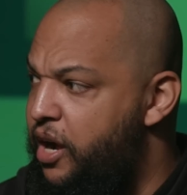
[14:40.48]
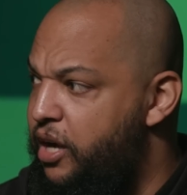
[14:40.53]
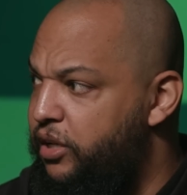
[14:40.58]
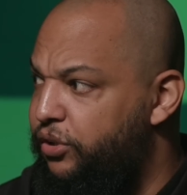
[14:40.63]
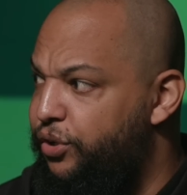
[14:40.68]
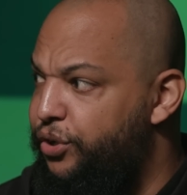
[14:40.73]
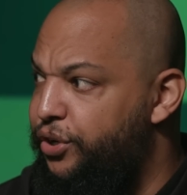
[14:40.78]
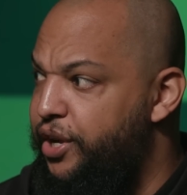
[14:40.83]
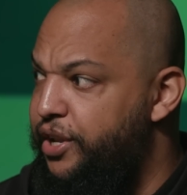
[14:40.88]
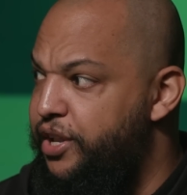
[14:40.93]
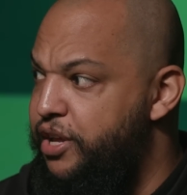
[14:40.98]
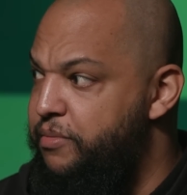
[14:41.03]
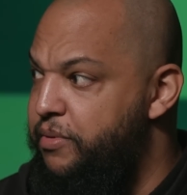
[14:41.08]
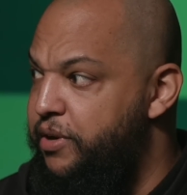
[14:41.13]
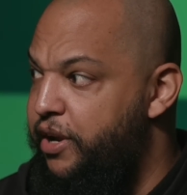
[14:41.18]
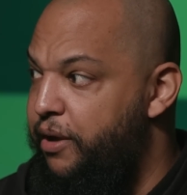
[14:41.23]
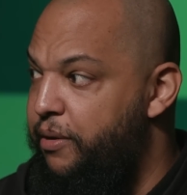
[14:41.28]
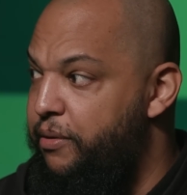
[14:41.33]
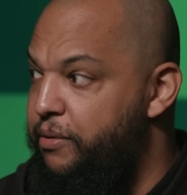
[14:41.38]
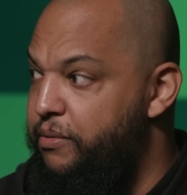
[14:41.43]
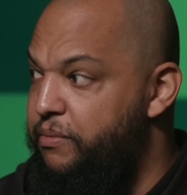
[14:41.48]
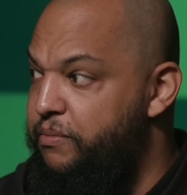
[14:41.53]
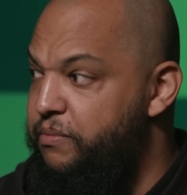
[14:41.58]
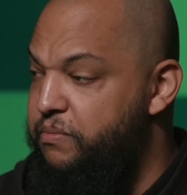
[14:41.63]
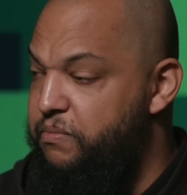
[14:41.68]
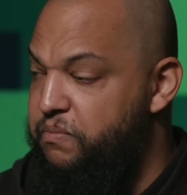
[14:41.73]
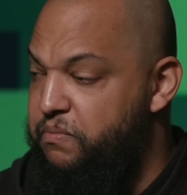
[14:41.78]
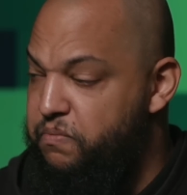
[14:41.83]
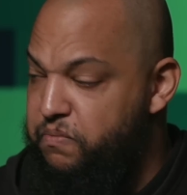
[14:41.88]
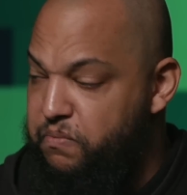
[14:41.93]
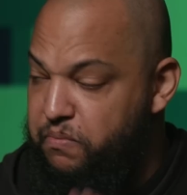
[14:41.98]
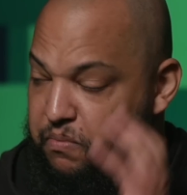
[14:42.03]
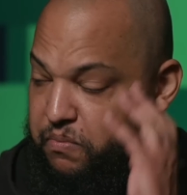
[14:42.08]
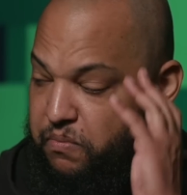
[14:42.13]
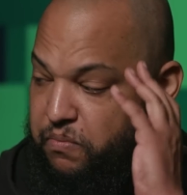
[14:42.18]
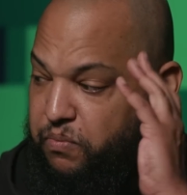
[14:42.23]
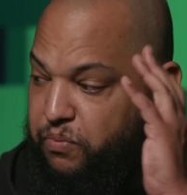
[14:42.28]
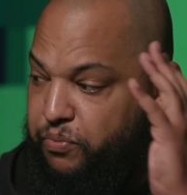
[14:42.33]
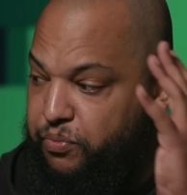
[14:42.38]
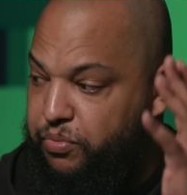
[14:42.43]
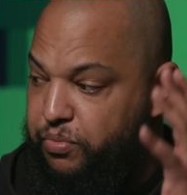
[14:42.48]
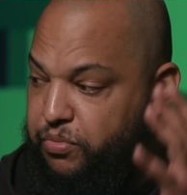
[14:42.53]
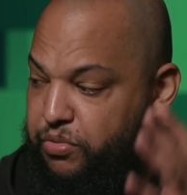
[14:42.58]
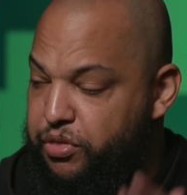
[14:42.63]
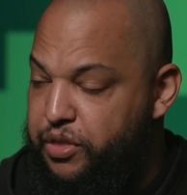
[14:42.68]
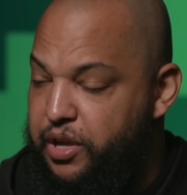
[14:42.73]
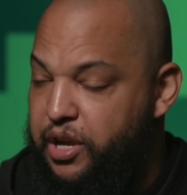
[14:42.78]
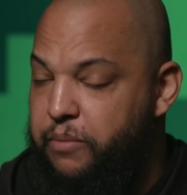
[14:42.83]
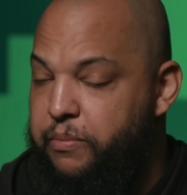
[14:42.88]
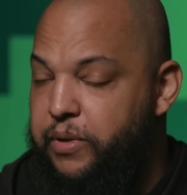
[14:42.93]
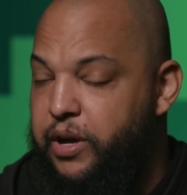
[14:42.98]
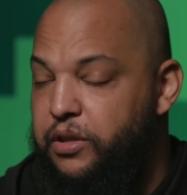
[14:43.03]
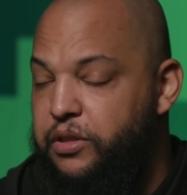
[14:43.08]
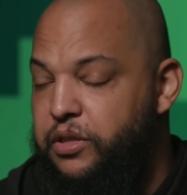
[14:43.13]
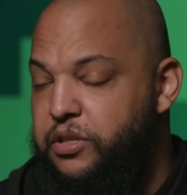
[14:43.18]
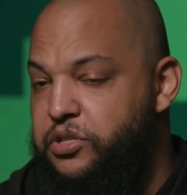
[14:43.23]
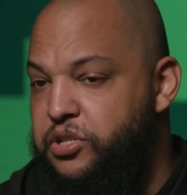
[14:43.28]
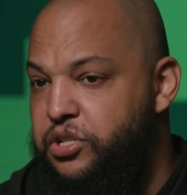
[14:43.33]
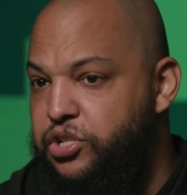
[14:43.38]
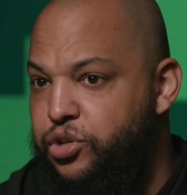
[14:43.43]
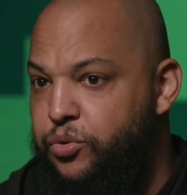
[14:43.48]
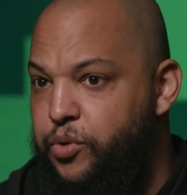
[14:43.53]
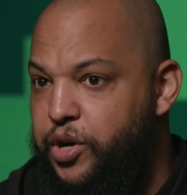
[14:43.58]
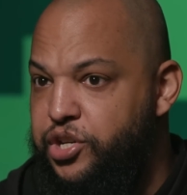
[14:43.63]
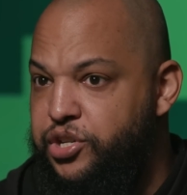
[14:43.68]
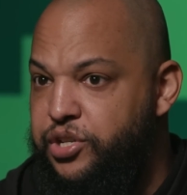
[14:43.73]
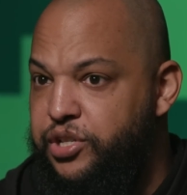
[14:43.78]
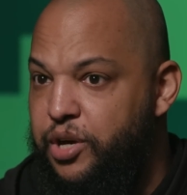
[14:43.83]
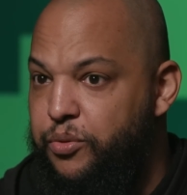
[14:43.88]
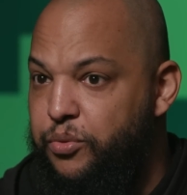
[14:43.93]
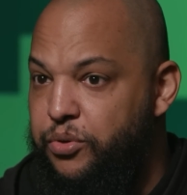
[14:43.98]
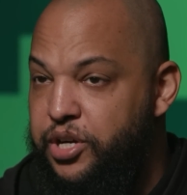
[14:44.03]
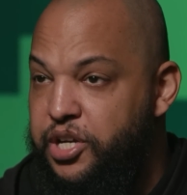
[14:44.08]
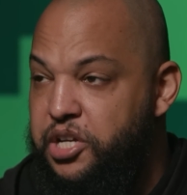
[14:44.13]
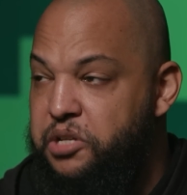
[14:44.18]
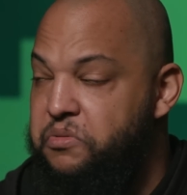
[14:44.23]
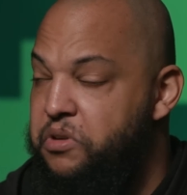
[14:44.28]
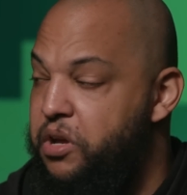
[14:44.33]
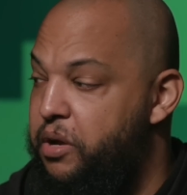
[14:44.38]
I'll look at them and I'll think about the situation that we're in.